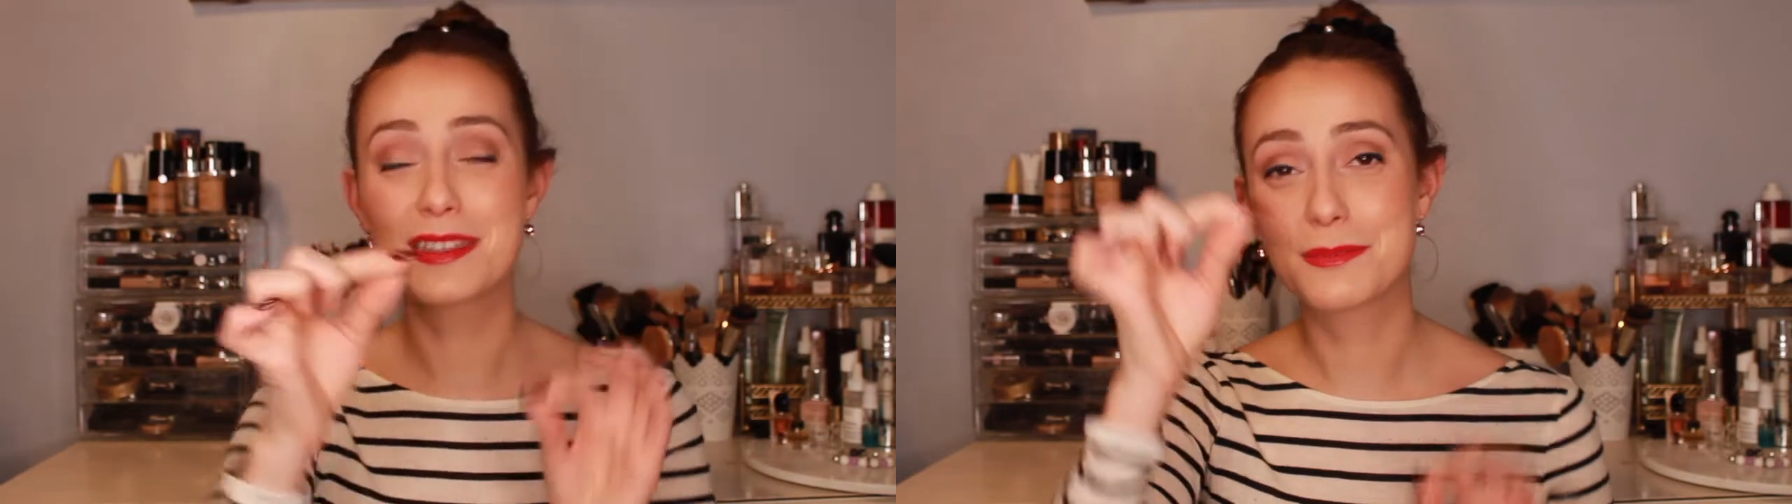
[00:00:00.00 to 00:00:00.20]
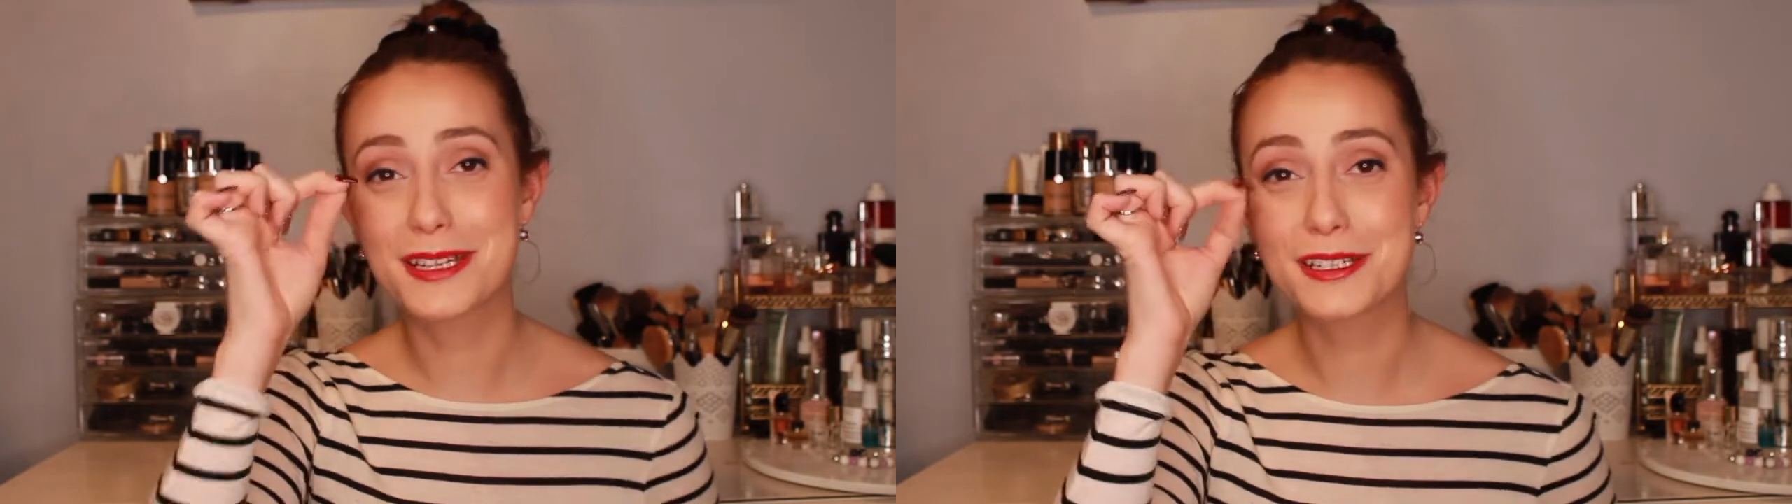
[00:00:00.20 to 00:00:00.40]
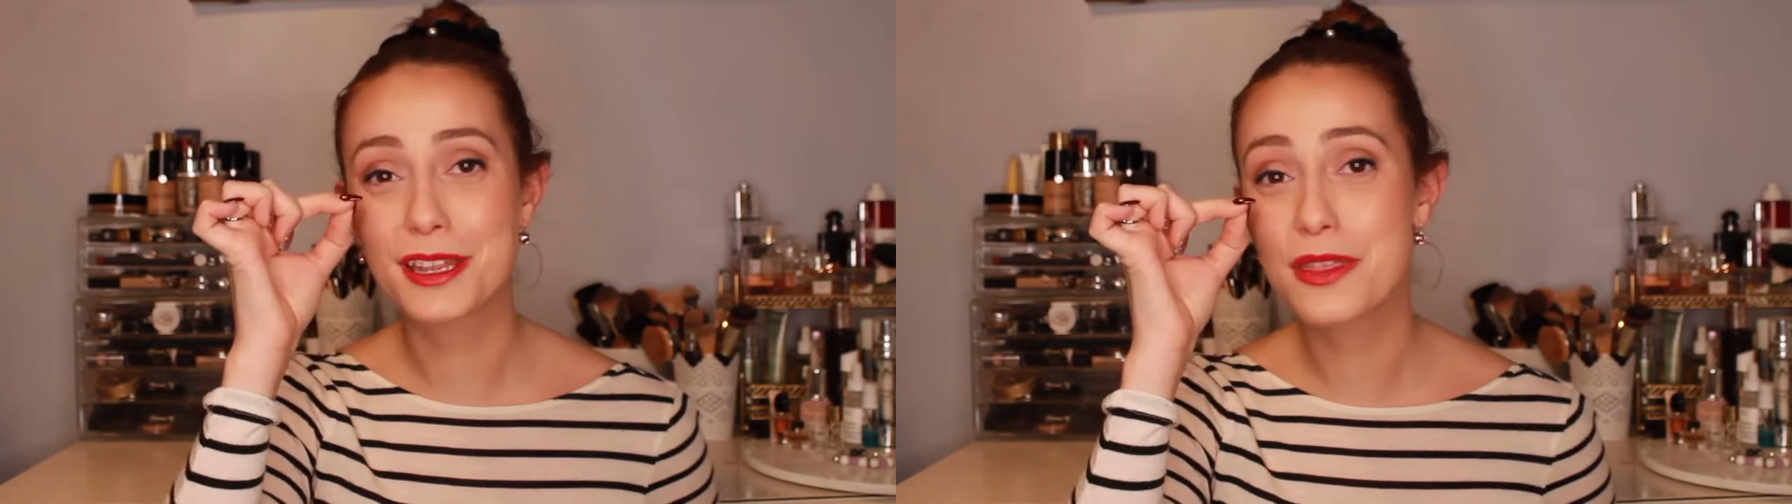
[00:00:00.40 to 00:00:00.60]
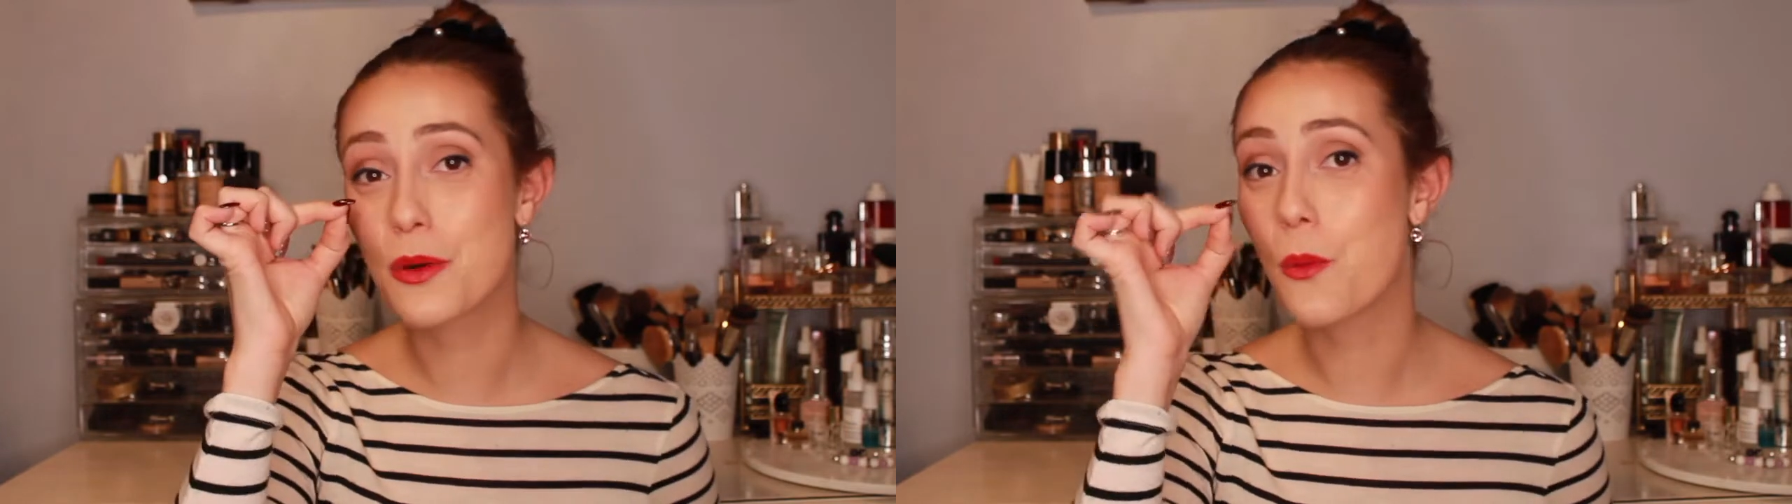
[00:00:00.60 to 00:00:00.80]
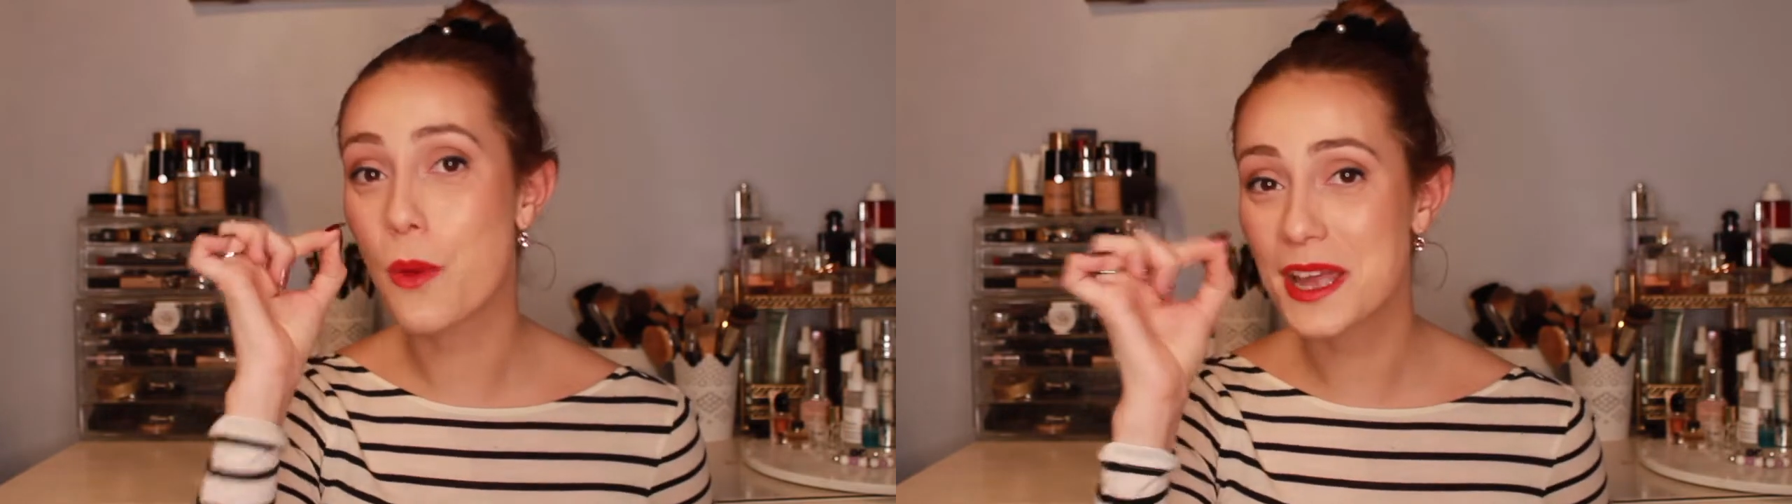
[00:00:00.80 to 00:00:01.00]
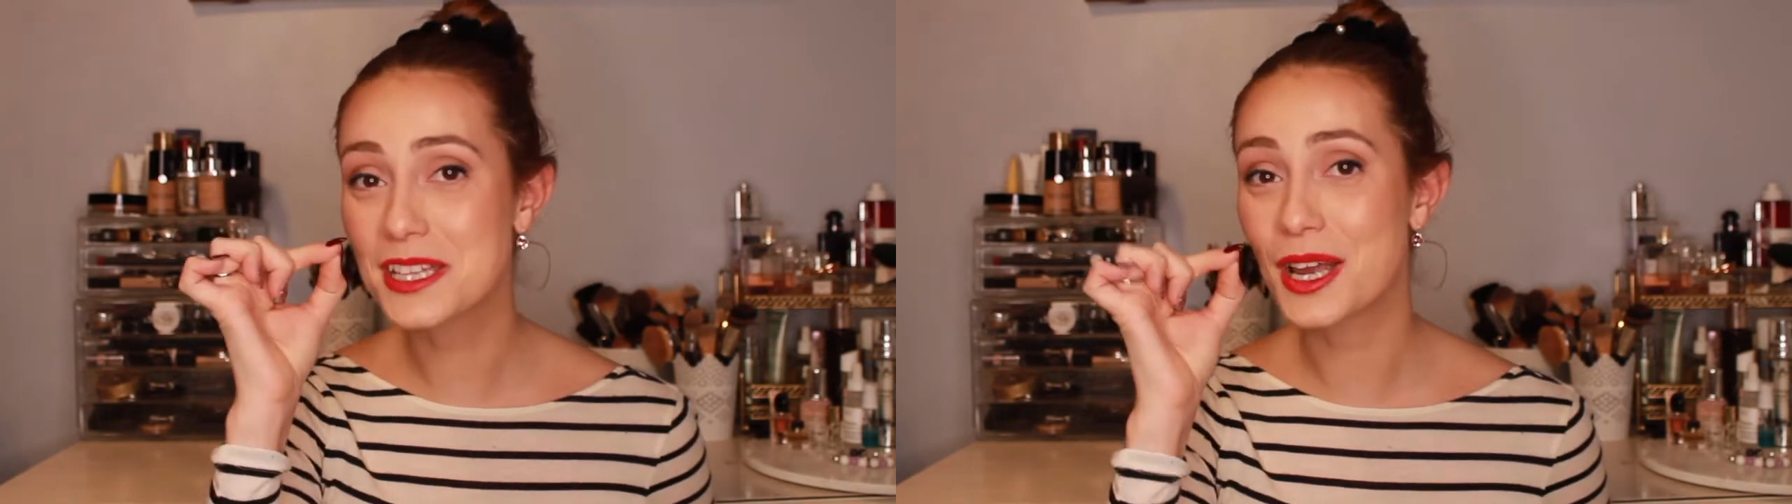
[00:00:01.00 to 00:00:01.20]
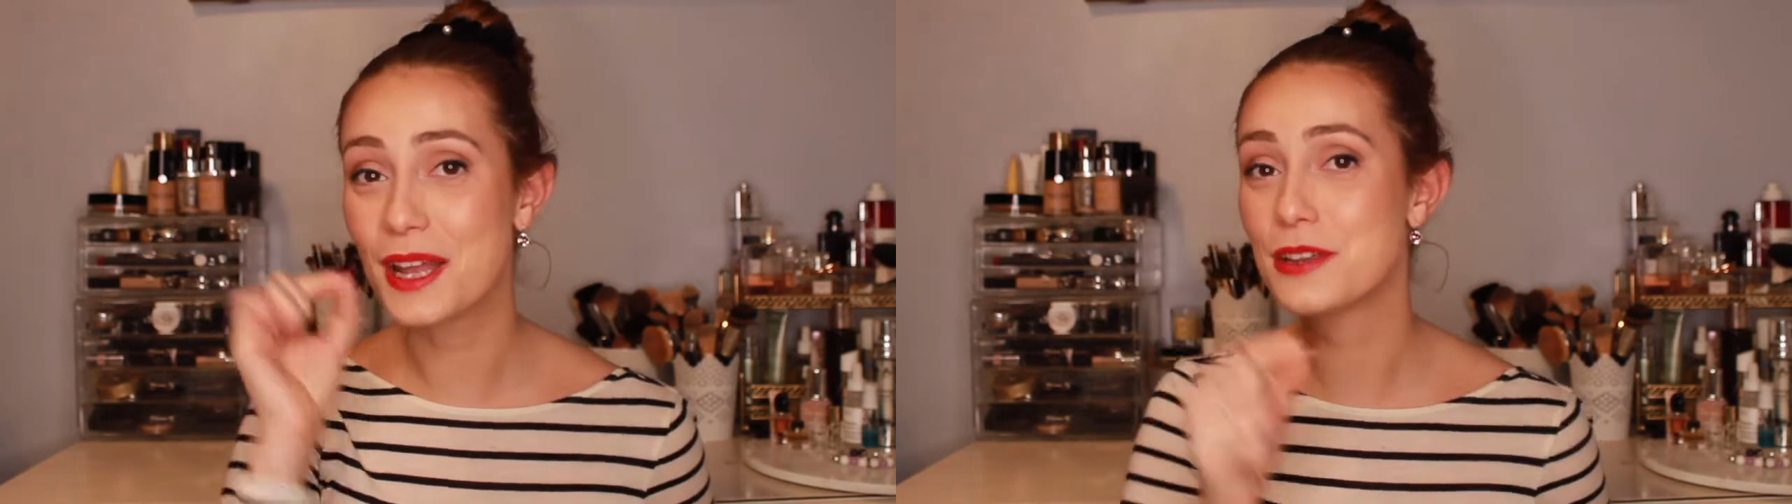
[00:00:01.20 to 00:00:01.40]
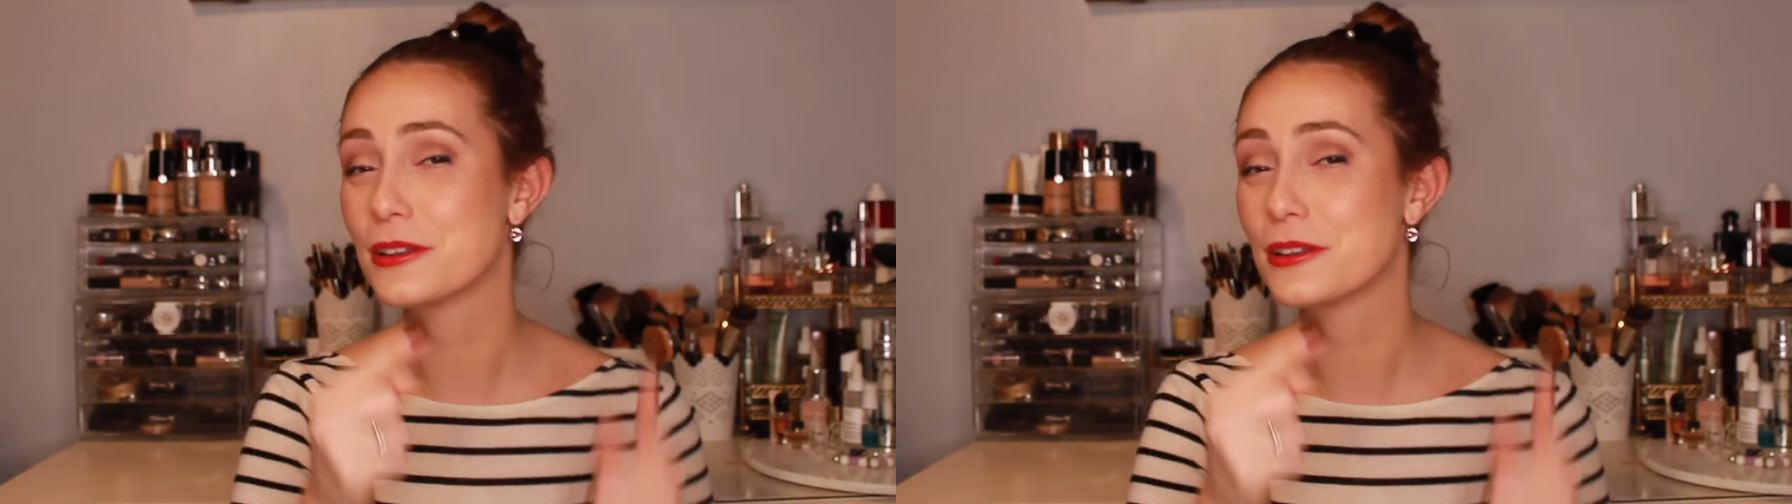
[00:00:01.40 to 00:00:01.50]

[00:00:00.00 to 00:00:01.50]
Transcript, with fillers: especially the white head,